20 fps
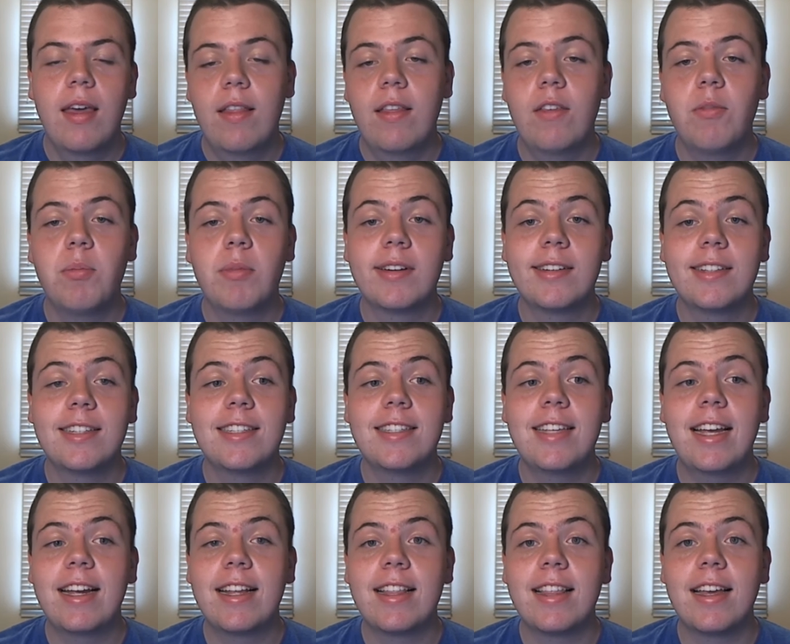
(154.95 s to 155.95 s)
This marks the
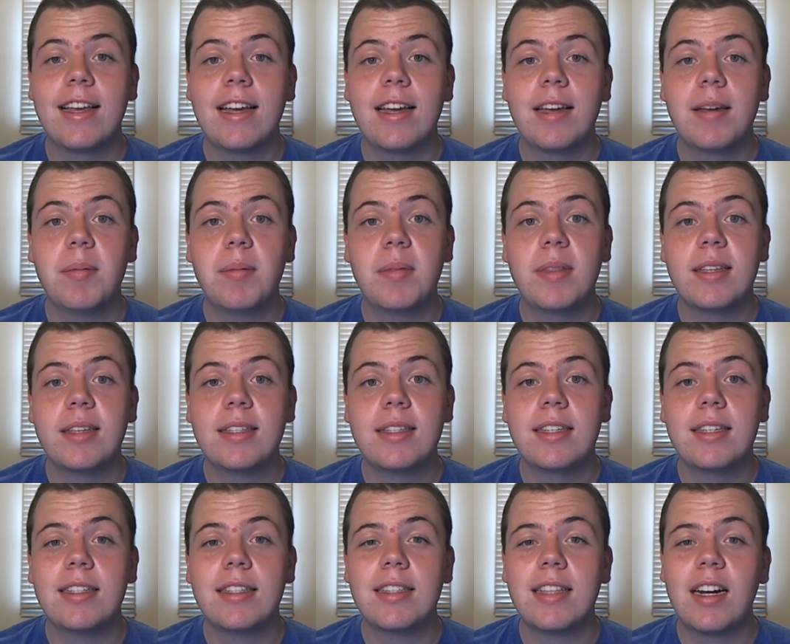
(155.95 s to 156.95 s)
second time this
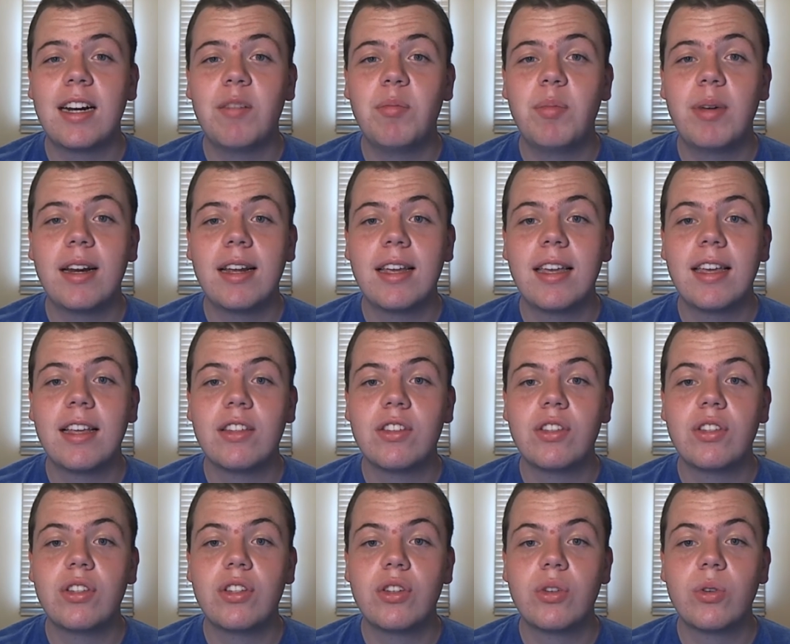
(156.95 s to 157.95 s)
season that I've bet
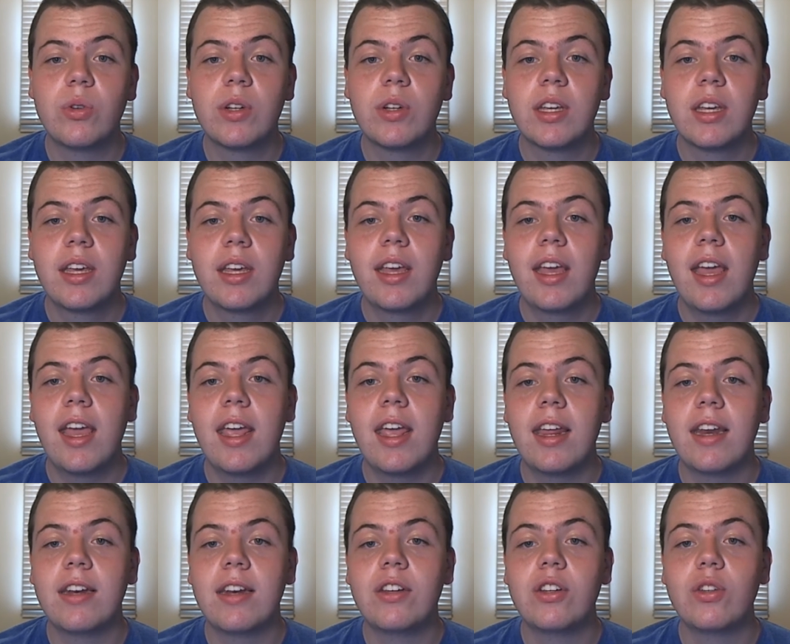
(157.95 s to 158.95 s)
against Duke,
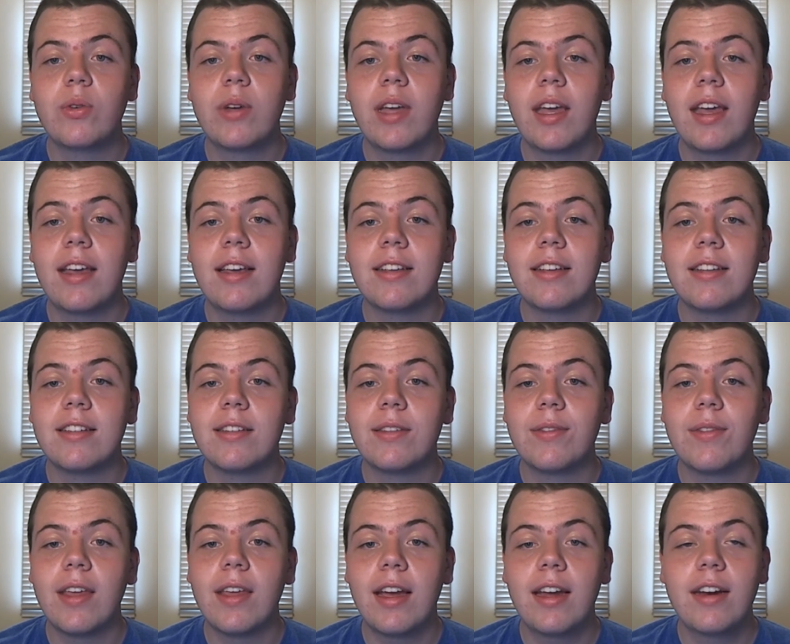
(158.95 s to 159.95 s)
and Duke has
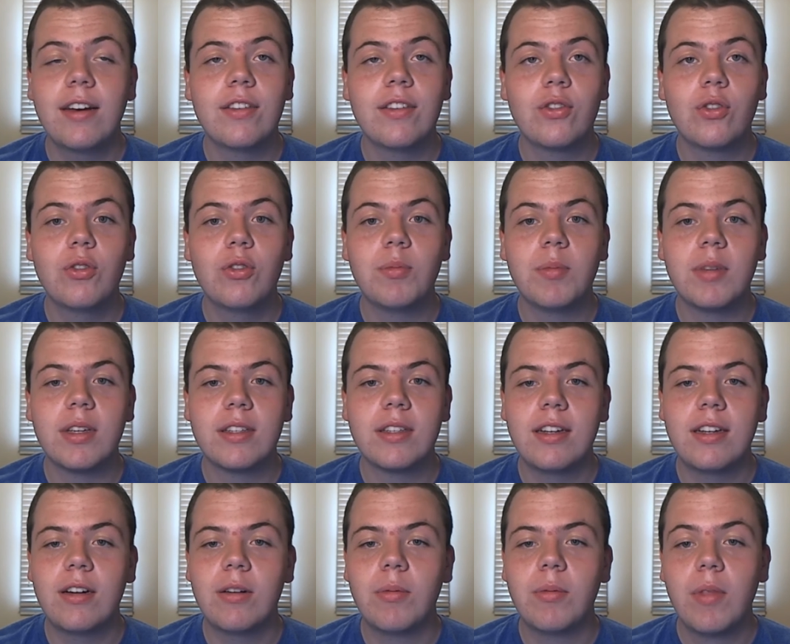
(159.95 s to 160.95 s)
kind of screwed me.
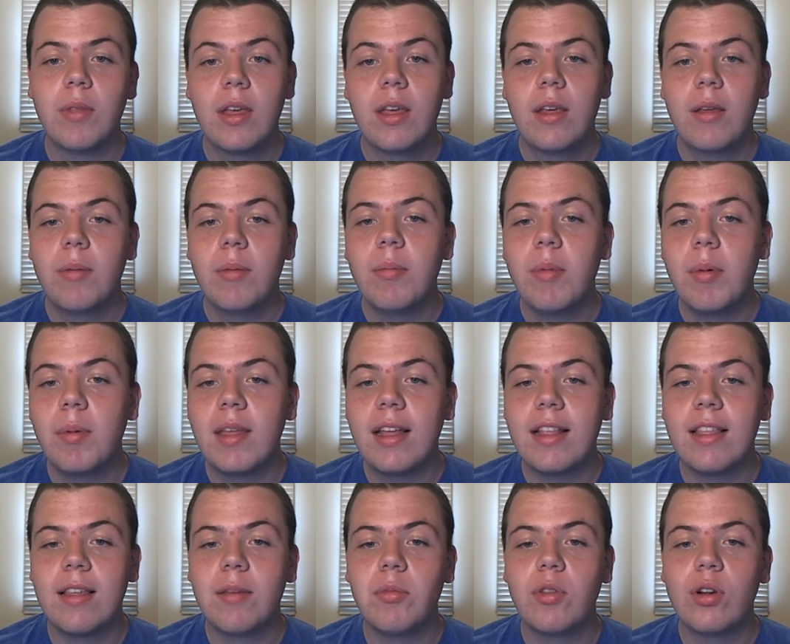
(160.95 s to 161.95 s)
So maybe
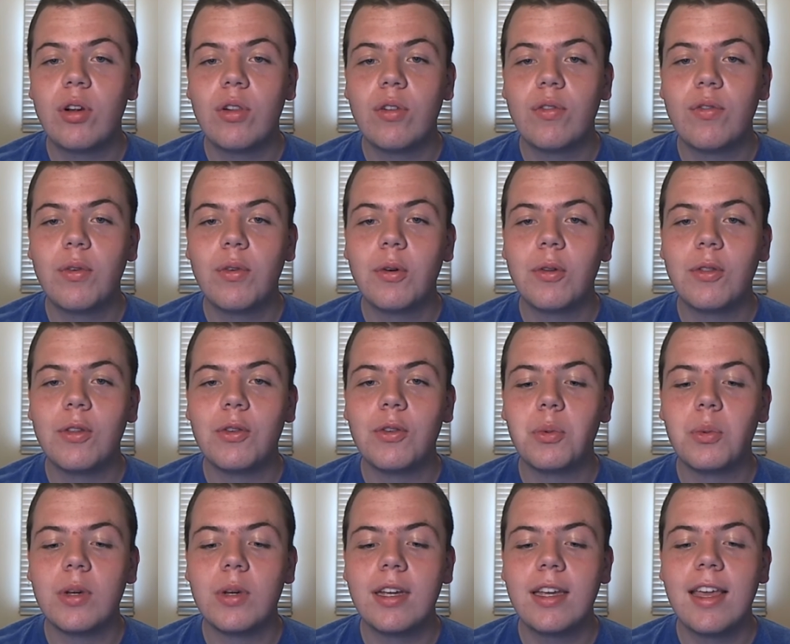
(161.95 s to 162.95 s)
that's something to look forward to
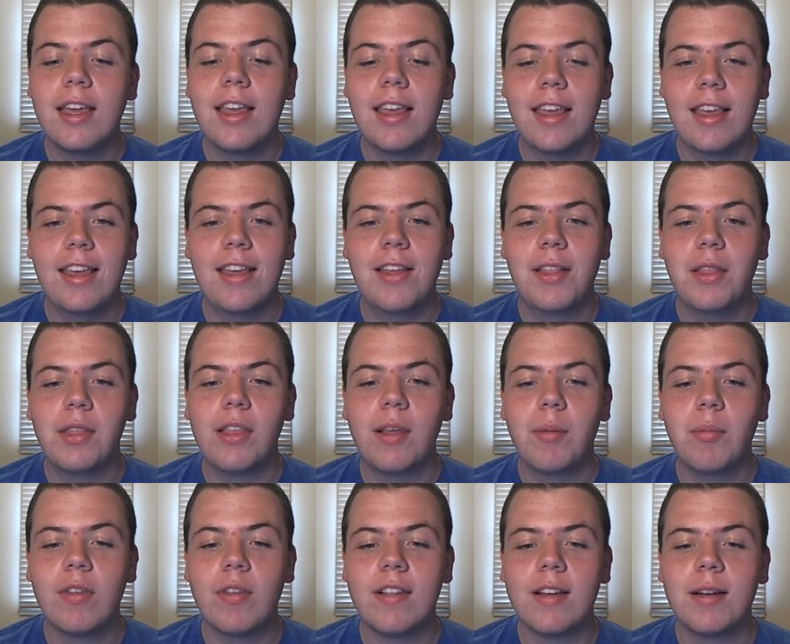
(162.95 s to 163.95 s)
this week. Hint, hint,
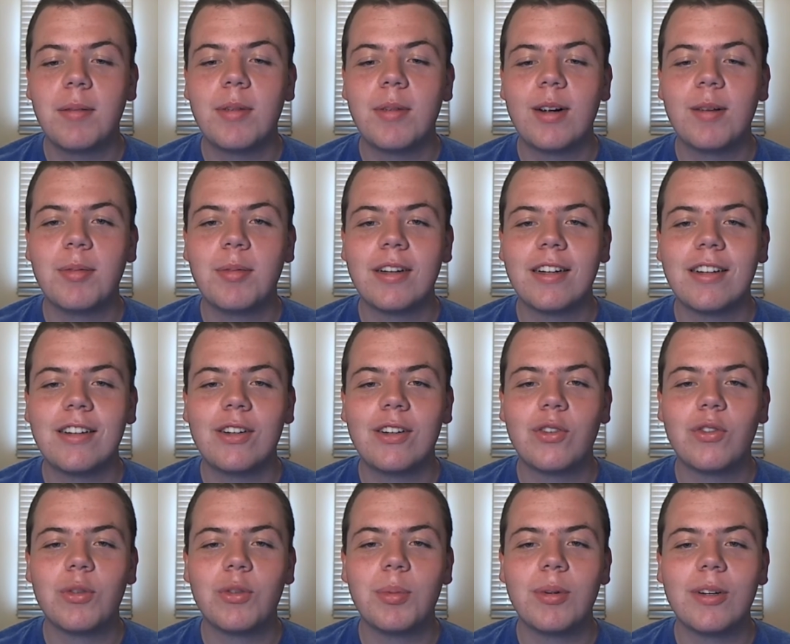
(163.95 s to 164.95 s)
something's coming up in college
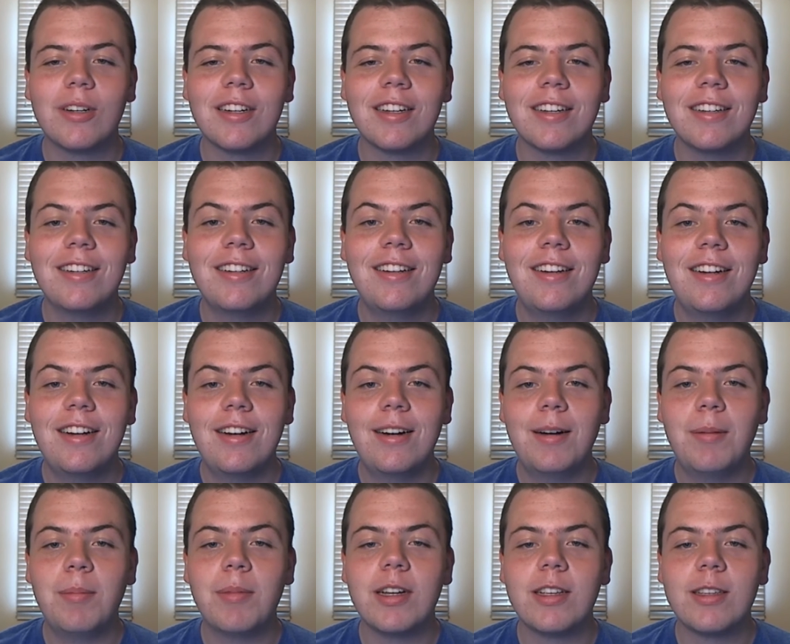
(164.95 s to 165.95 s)
football again.
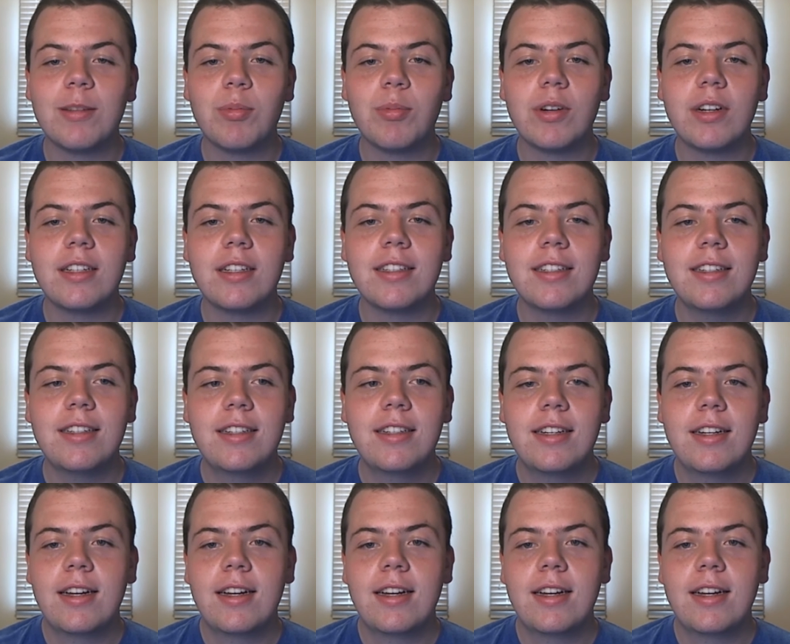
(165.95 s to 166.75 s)
Might surprise you.